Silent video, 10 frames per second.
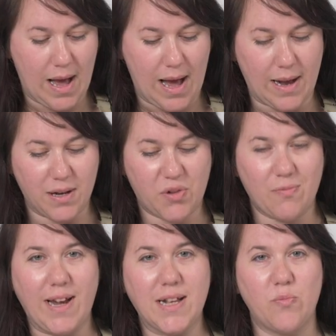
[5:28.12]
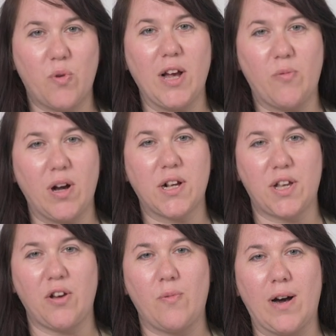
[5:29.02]
And the reason why it works
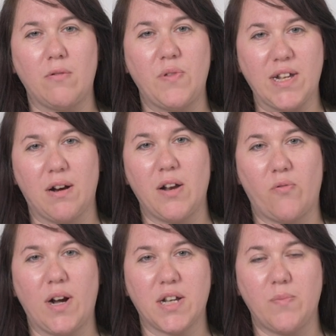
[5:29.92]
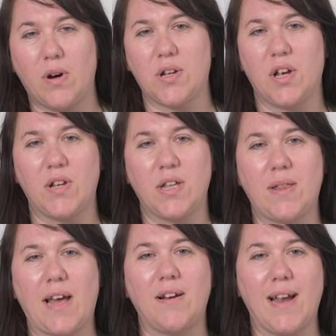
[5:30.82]
so well with these Isle of Wight tomatoes is that
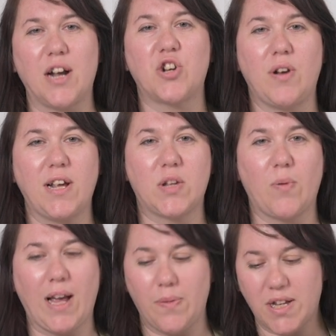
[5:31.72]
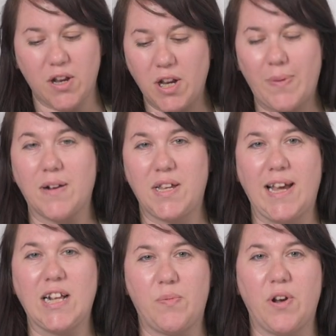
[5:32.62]
they are naturally sweet. There's only about a
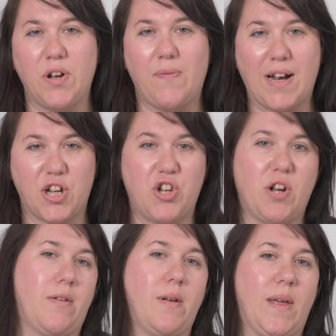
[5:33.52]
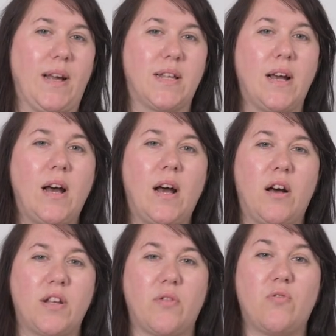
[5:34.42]
teaspoon of added sugar in this.
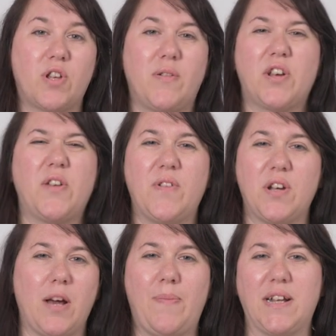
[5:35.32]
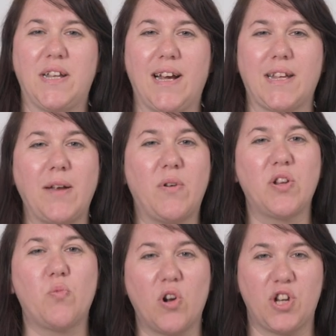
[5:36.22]
So also it's good for diabetics, anyone
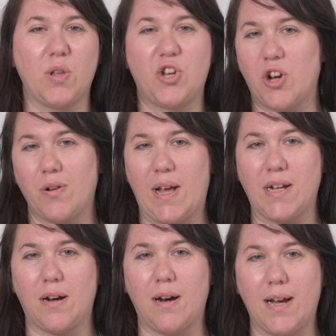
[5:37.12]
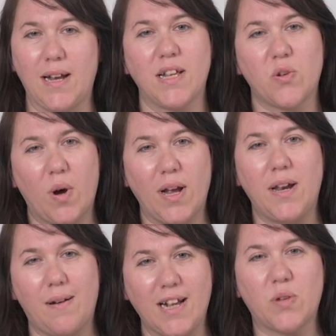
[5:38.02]
who's watching the sugar in their diet. It's quite a
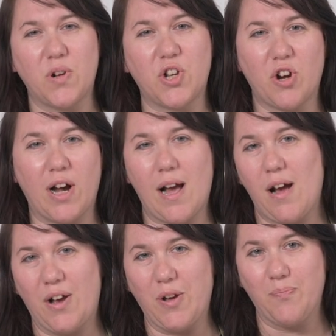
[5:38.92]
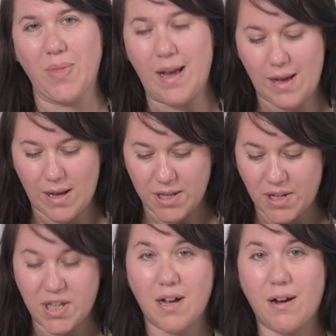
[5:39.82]
nice one to try at home. So
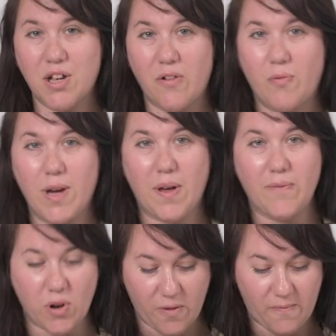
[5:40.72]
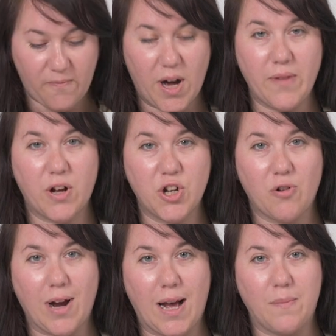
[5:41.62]
to start off with, I've got 500
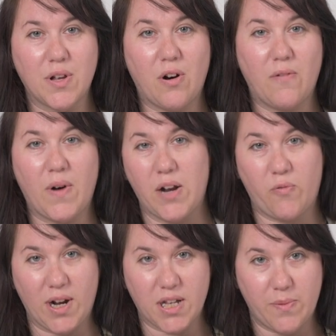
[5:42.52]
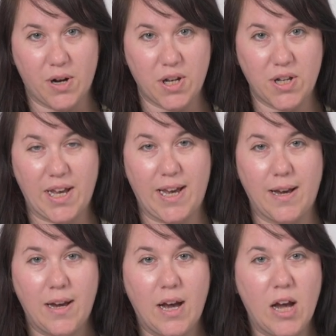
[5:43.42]
grams of Isle of Wight tomatoes
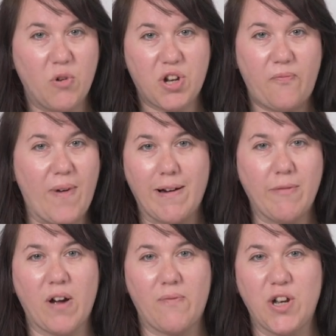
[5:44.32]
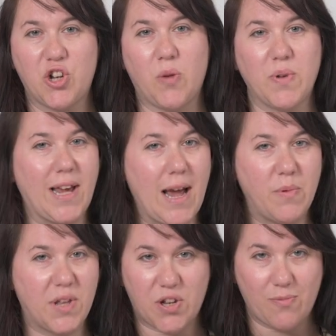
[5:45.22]
here, which are very roughly chopped, again
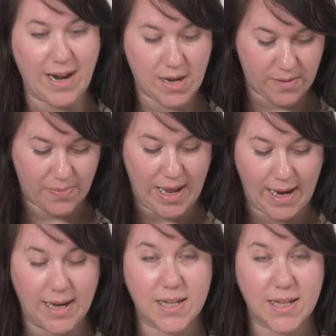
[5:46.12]
with a serrated blade.